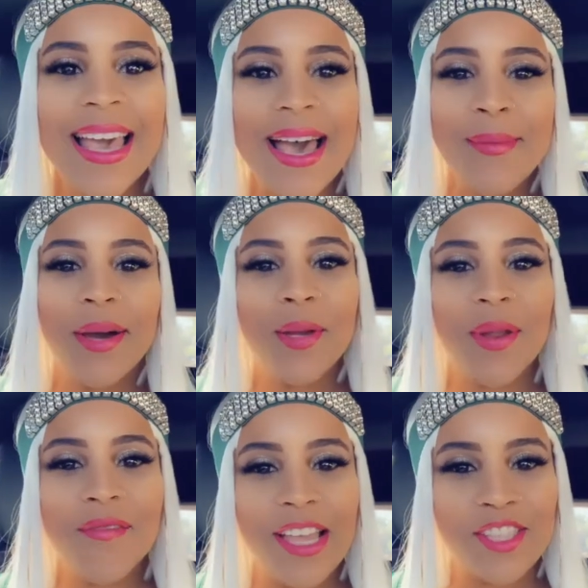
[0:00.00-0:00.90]
Monday
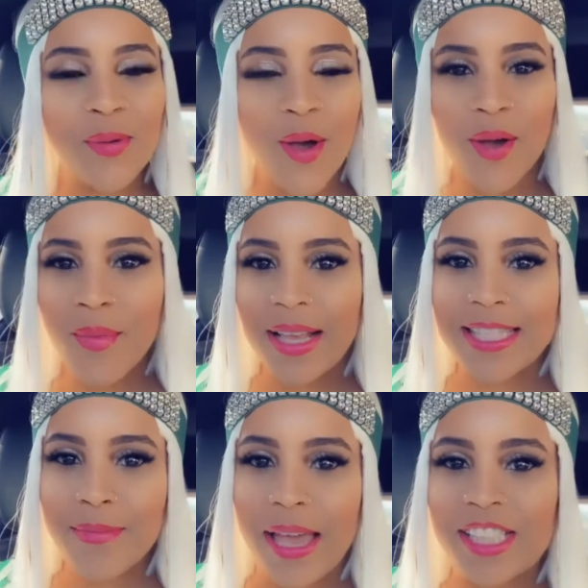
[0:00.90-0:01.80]
Motivation, welcome back
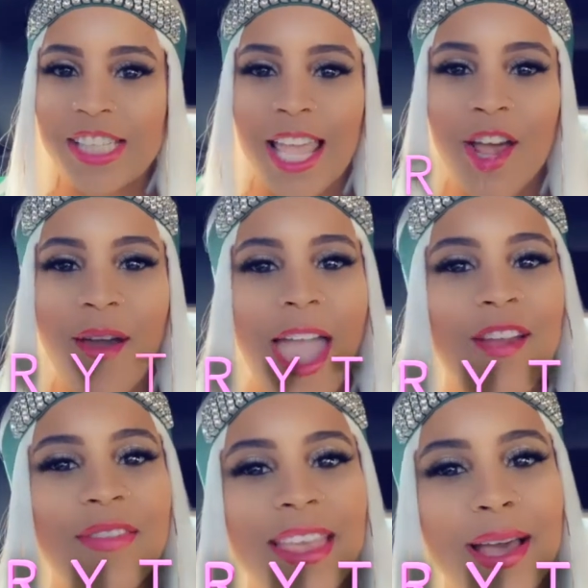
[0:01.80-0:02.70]
to my channel.
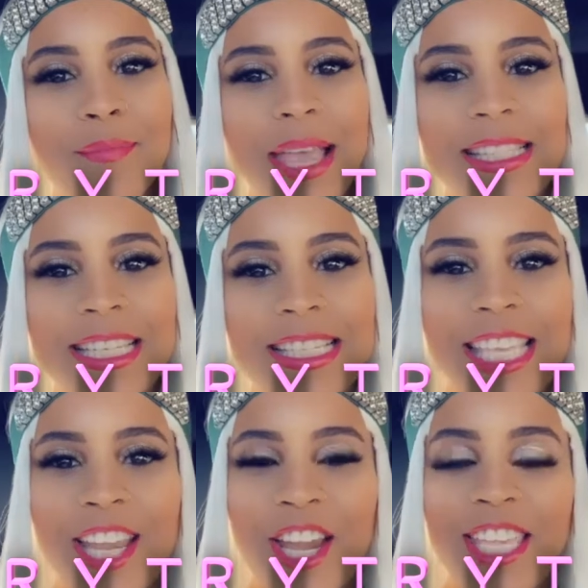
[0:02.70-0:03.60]
Everything Amazyng is
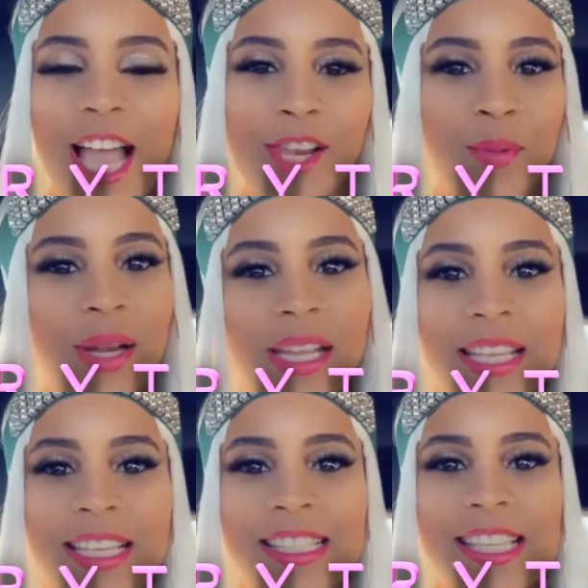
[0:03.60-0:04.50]
here. Y'all know what it
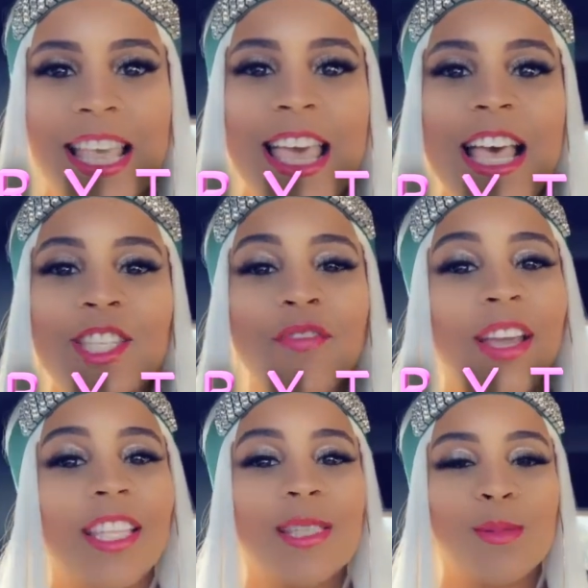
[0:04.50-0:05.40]
is. Don't
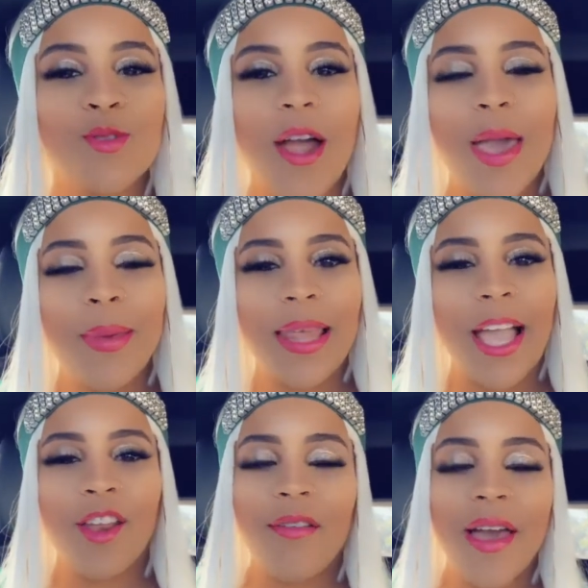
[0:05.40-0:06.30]
forget to subscribe and
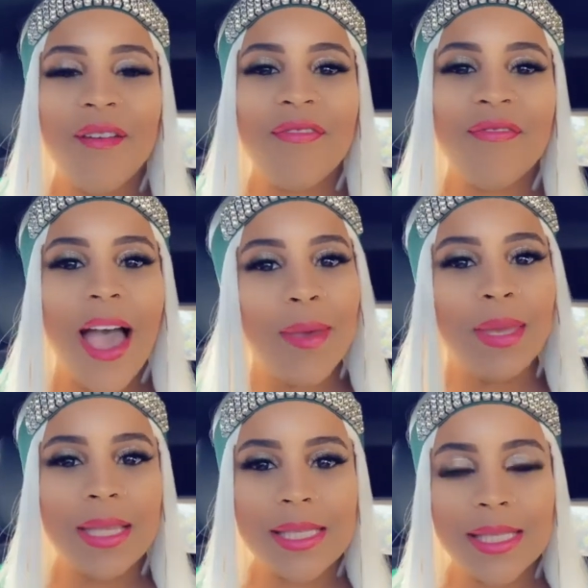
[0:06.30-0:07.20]
like and all that
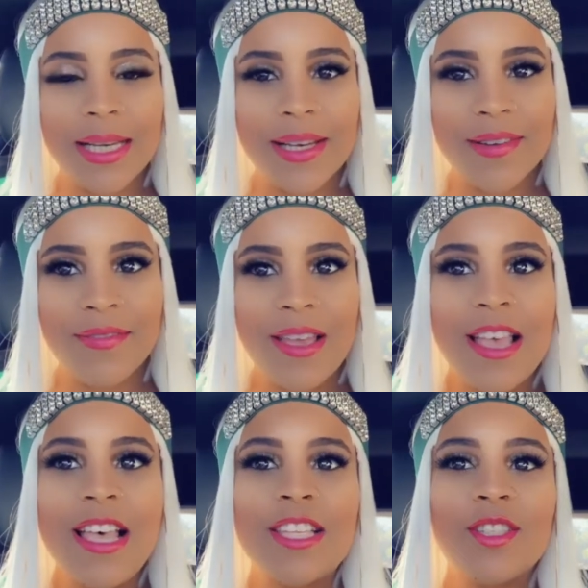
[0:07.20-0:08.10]
fabulous stuff.
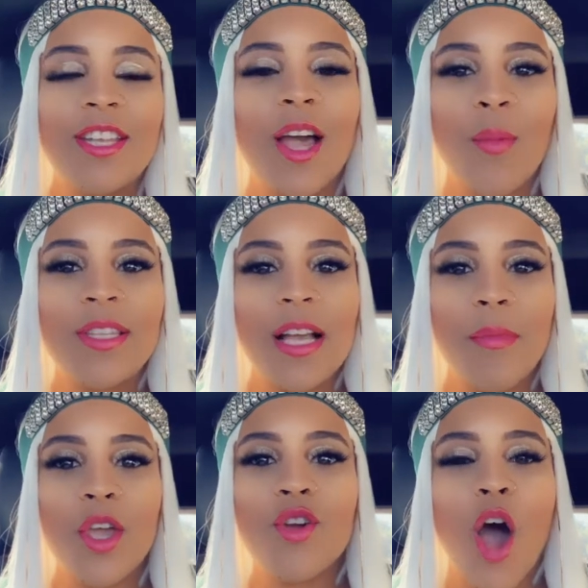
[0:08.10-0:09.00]
So today I want to talk
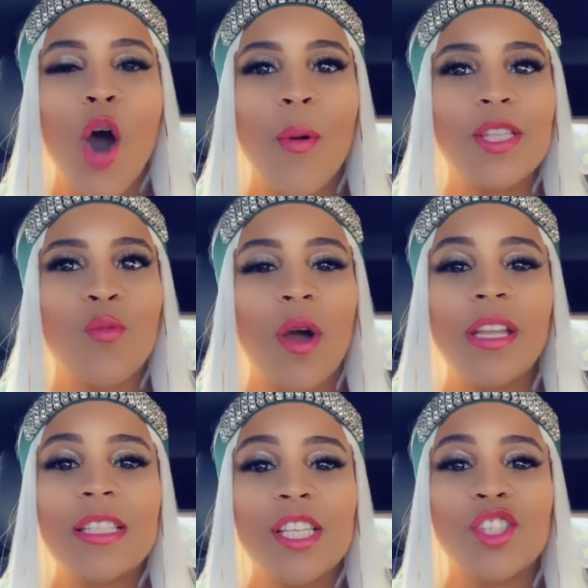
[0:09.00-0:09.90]
about you're always one
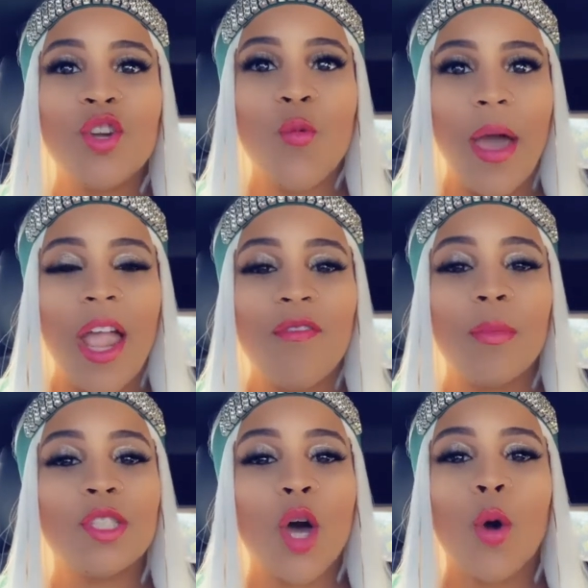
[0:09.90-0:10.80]
decision away from
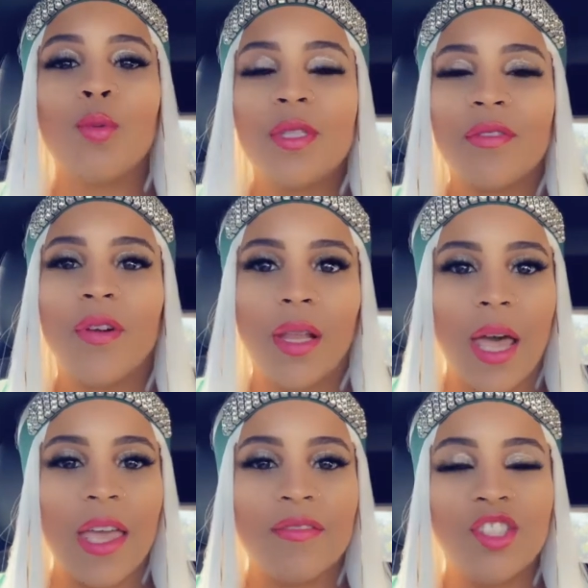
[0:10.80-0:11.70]
a total different
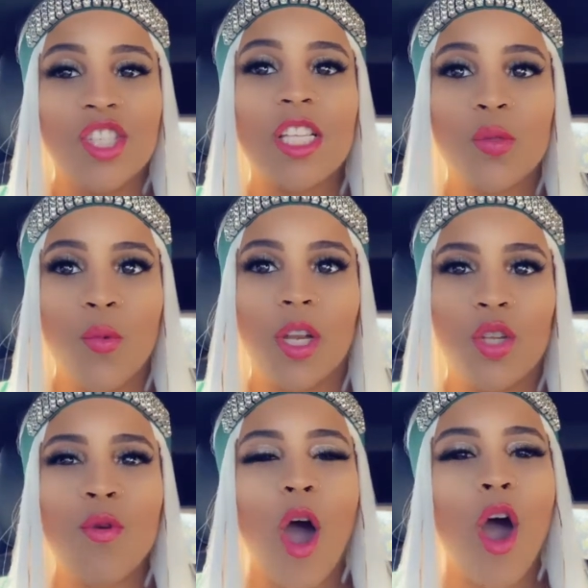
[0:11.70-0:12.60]
life. Just one.
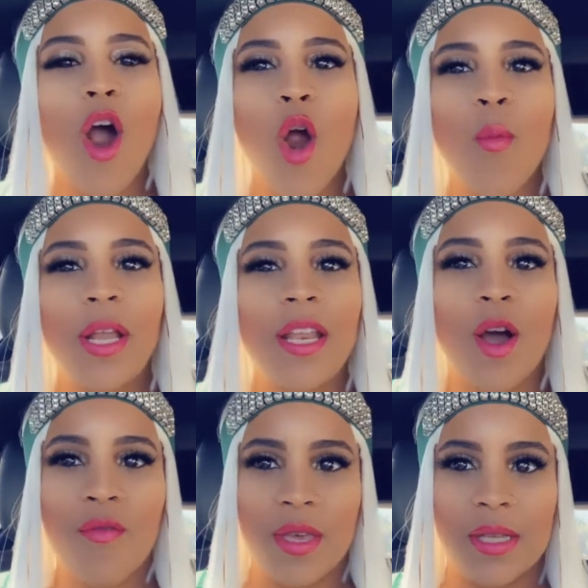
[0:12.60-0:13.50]
You already
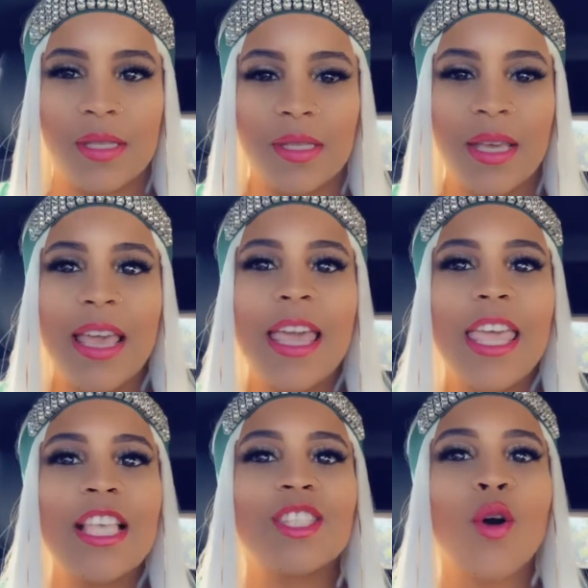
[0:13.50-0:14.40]
know this.
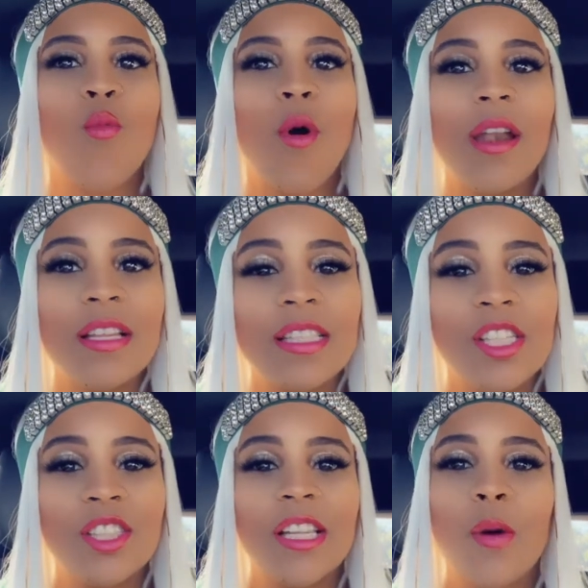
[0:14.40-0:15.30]
It's the one
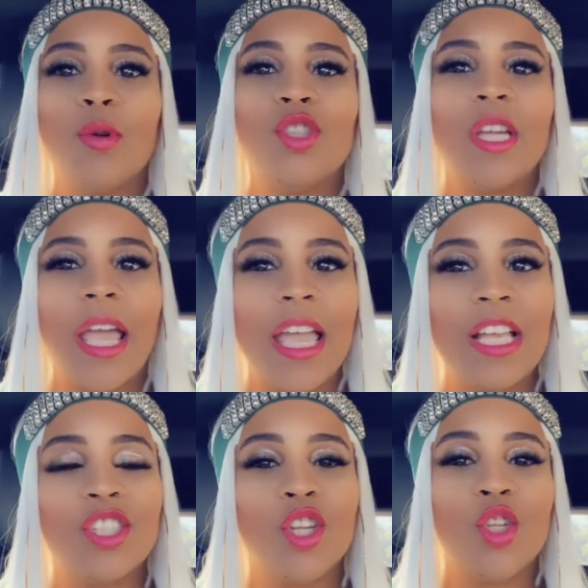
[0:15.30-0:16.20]
decision that will
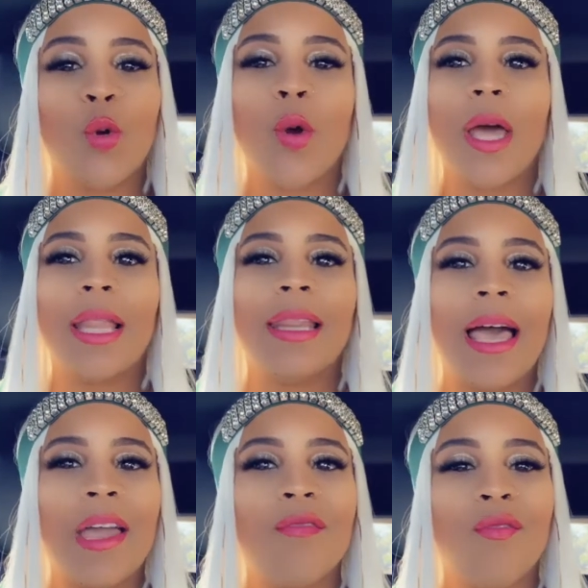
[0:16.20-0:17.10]
change your
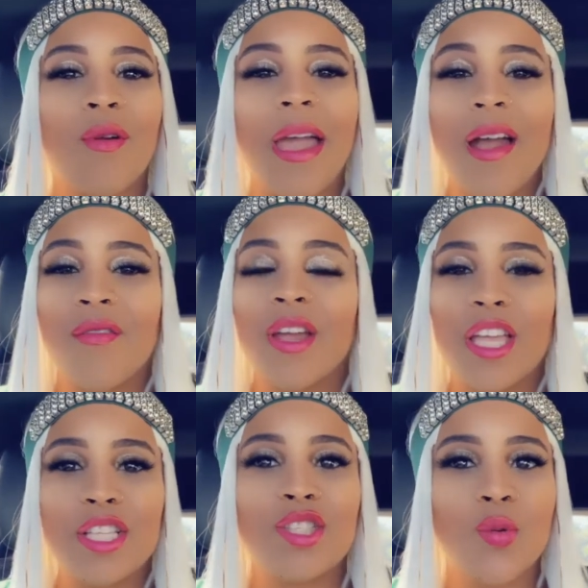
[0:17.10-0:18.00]
life forever
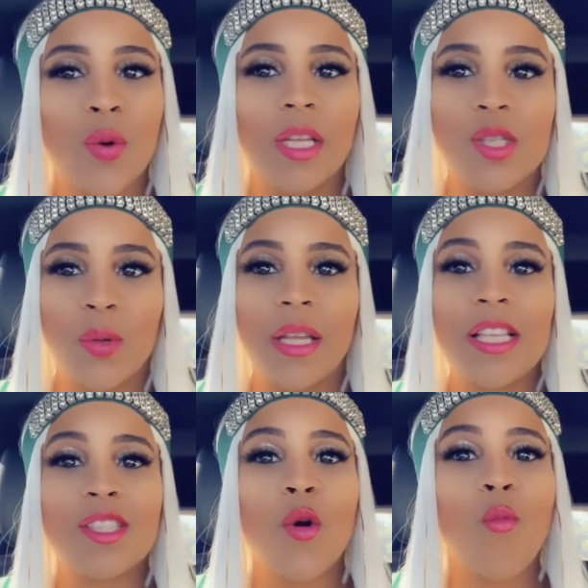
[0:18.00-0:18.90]
in 2020.
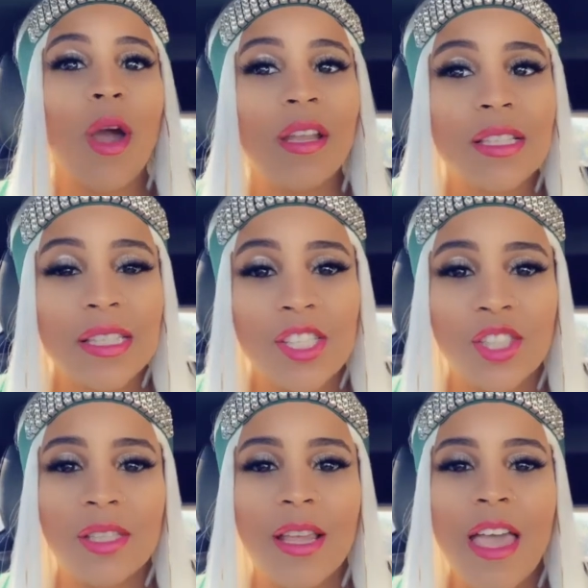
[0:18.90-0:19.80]
It's the one
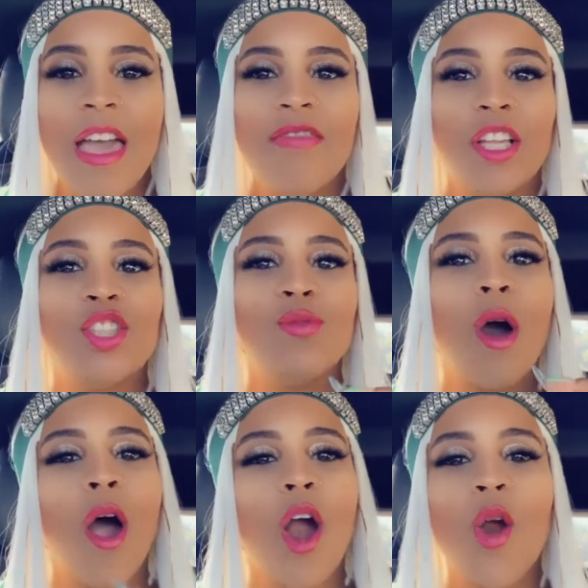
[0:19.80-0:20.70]
decision that you
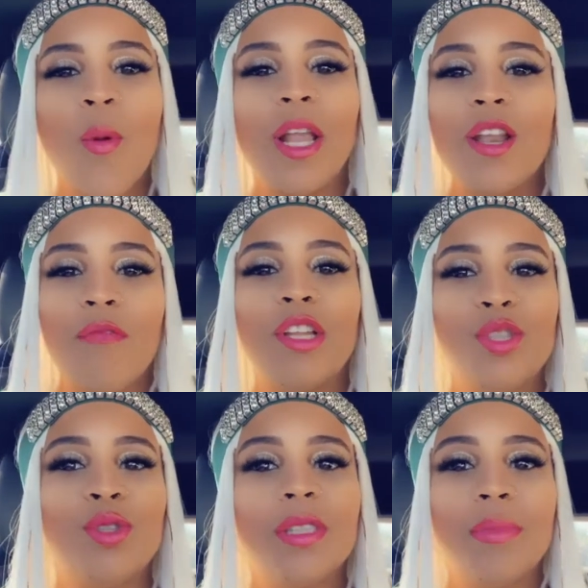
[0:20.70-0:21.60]
already know that
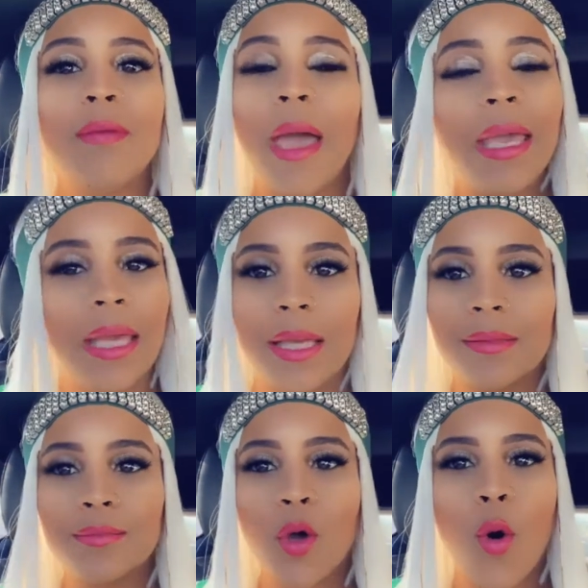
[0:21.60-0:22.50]
you should be
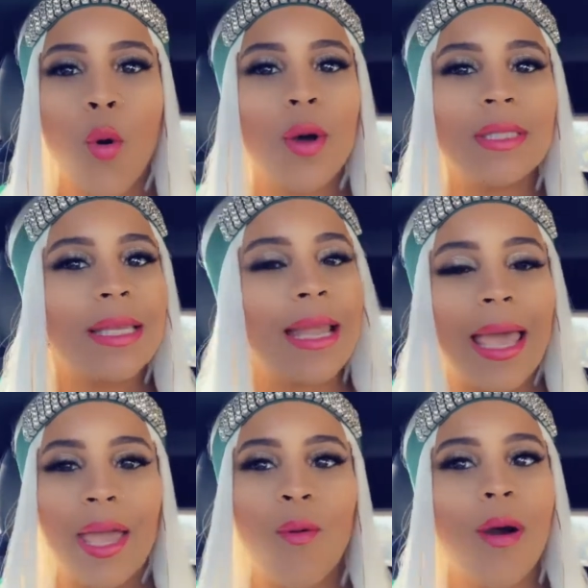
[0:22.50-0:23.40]
making on
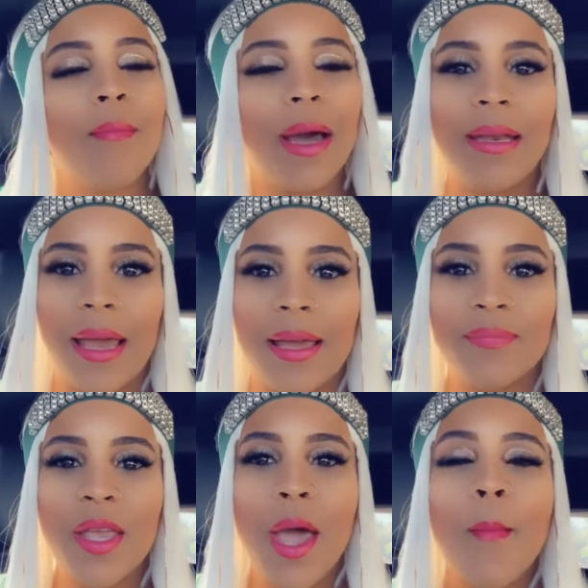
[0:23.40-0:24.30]
today, on Monday.
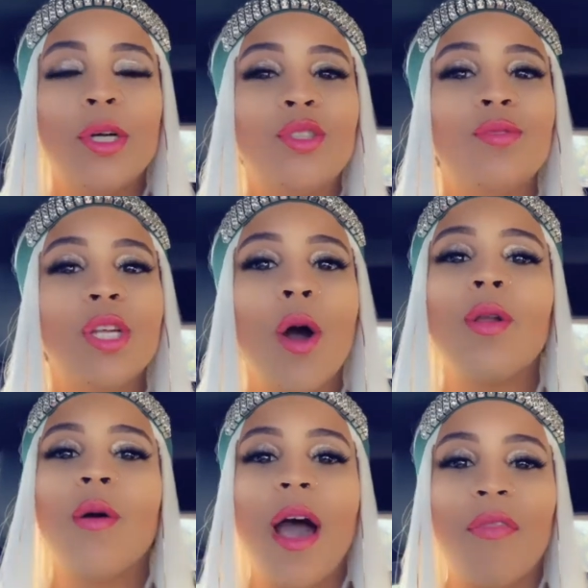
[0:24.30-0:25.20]
But you don't
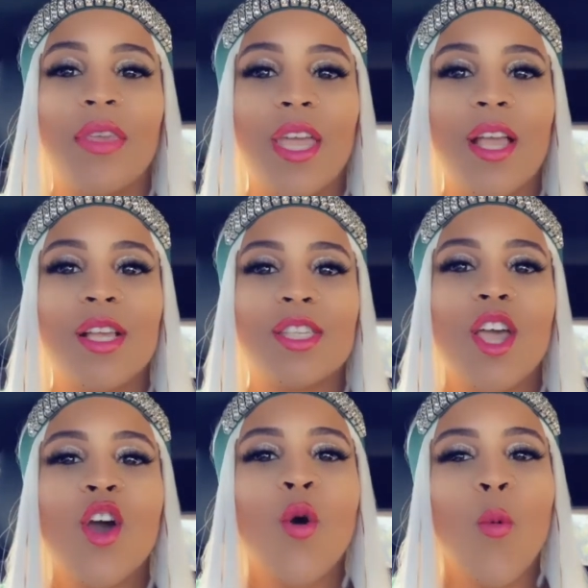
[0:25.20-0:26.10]
know how things
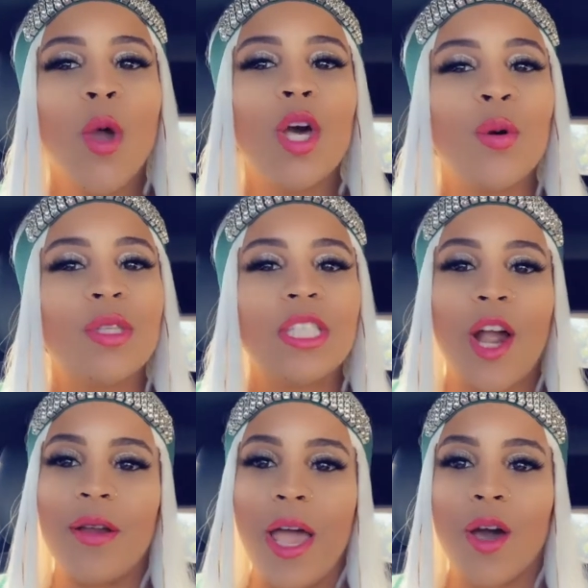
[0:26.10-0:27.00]
will
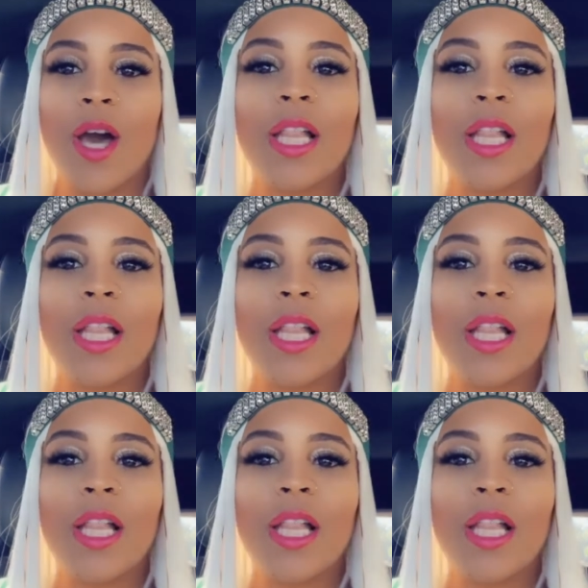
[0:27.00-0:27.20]
turn out.